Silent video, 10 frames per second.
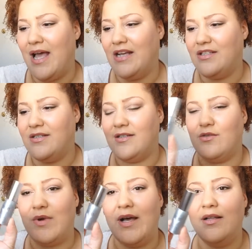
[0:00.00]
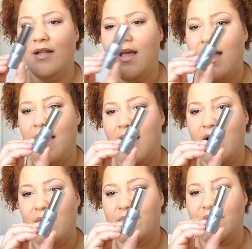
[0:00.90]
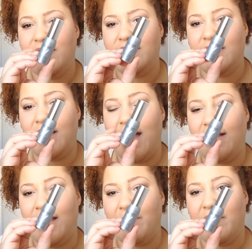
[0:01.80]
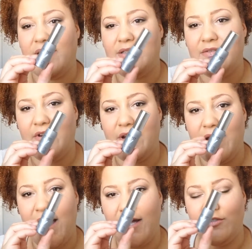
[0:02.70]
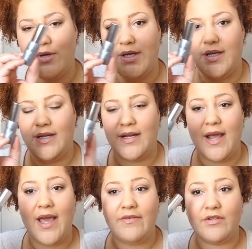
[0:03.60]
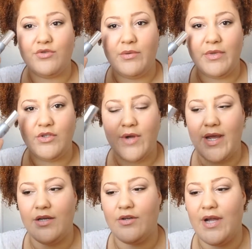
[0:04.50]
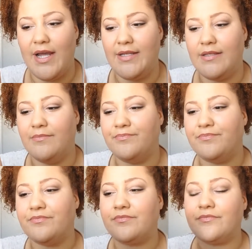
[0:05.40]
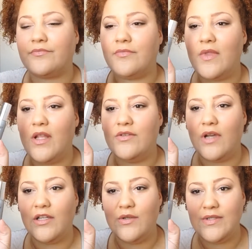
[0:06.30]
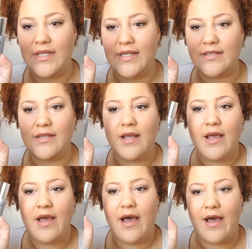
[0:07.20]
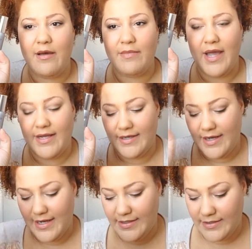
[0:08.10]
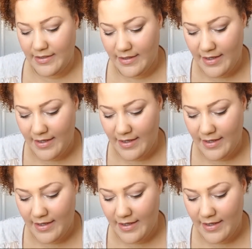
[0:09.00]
lashes as well. This I like because it's very hydrating and I have extremely dry under eyes. So I use this at night.